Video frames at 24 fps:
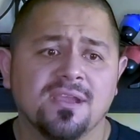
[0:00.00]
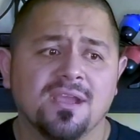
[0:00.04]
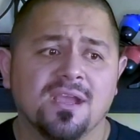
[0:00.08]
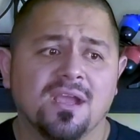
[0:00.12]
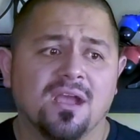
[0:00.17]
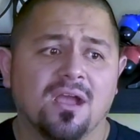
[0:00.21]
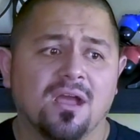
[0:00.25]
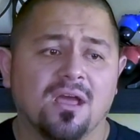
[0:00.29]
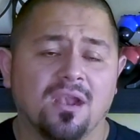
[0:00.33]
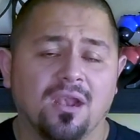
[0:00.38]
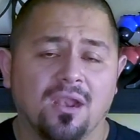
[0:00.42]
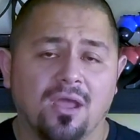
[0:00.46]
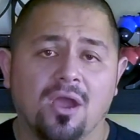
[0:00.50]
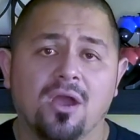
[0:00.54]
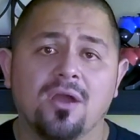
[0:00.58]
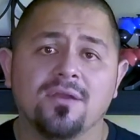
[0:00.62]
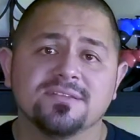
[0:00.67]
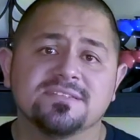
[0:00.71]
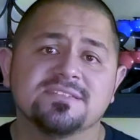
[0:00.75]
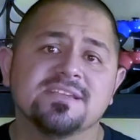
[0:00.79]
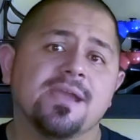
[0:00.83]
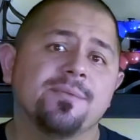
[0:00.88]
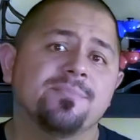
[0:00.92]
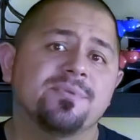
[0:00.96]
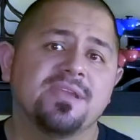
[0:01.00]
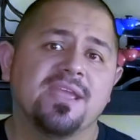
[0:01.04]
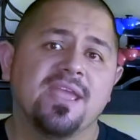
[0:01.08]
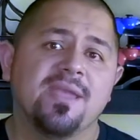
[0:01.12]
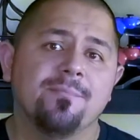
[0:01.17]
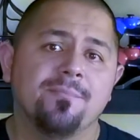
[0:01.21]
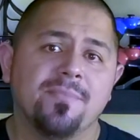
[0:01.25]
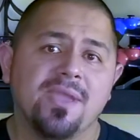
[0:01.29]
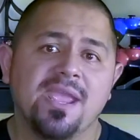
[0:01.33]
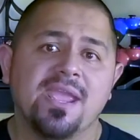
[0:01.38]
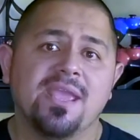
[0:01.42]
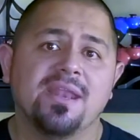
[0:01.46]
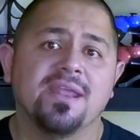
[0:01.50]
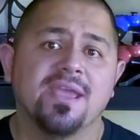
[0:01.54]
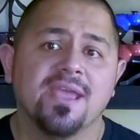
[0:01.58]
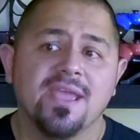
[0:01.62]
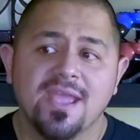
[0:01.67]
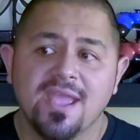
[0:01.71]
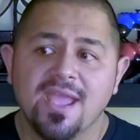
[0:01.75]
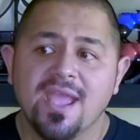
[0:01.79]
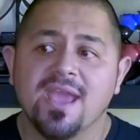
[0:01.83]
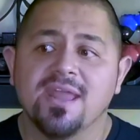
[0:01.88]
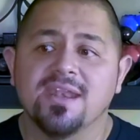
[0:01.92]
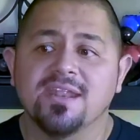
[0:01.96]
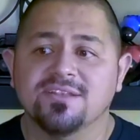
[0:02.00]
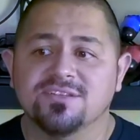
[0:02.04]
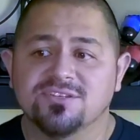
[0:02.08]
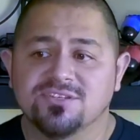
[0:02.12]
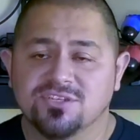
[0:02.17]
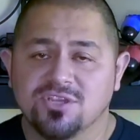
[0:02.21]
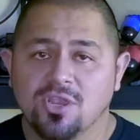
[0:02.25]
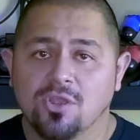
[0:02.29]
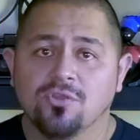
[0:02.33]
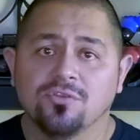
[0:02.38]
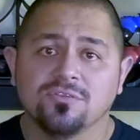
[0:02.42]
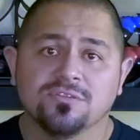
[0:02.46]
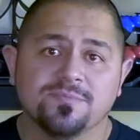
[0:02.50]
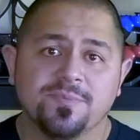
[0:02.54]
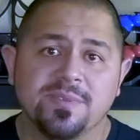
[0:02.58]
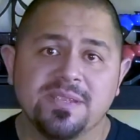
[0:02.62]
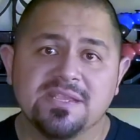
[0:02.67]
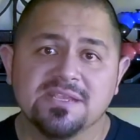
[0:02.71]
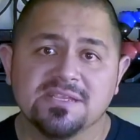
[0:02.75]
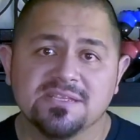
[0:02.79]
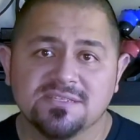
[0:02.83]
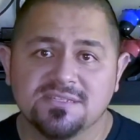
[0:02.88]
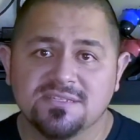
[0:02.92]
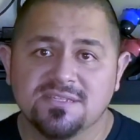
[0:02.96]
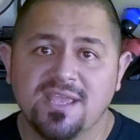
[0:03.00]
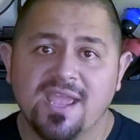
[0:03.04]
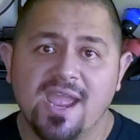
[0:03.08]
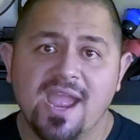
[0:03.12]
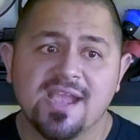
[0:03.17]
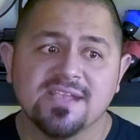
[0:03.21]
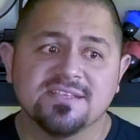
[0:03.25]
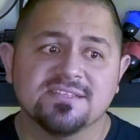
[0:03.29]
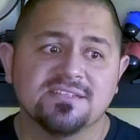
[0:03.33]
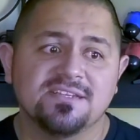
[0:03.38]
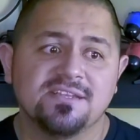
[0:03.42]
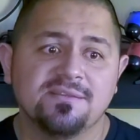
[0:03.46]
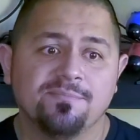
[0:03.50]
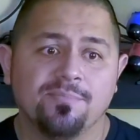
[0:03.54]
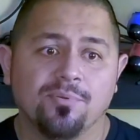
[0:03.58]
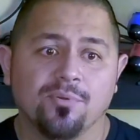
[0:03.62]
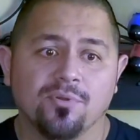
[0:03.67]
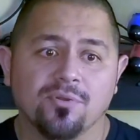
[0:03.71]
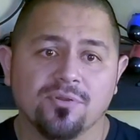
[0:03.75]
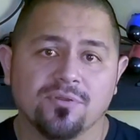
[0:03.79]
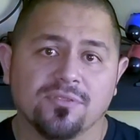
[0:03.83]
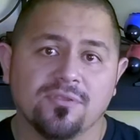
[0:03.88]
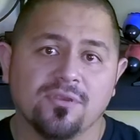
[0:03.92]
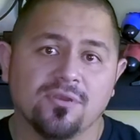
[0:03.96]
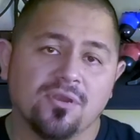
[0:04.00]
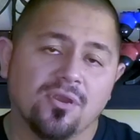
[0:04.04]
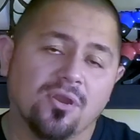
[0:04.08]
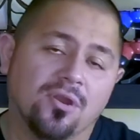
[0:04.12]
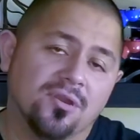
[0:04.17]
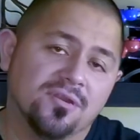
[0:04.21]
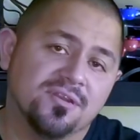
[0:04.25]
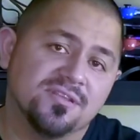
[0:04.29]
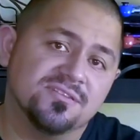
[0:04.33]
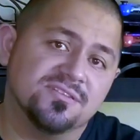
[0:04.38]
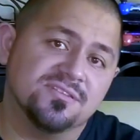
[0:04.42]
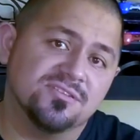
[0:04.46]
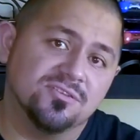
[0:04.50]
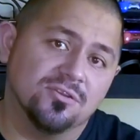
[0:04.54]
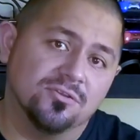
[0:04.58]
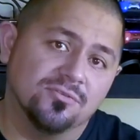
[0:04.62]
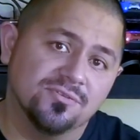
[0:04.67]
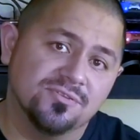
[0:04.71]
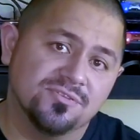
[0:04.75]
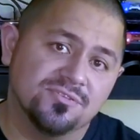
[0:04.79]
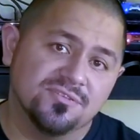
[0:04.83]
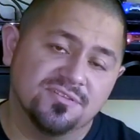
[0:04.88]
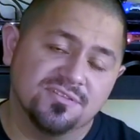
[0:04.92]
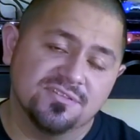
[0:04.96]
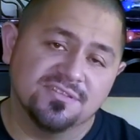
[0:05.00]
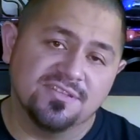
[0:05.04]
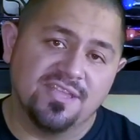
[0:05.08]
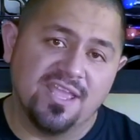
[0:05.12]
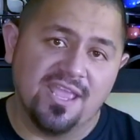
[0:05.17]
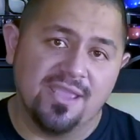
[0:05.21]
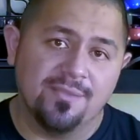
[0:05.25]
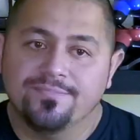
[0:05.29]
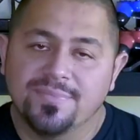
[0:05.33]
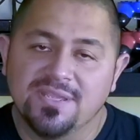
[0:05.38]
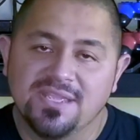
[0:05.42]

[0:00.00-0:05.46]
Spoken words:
a long time to get made, and it shows because they actually poured their heart and soul into this game.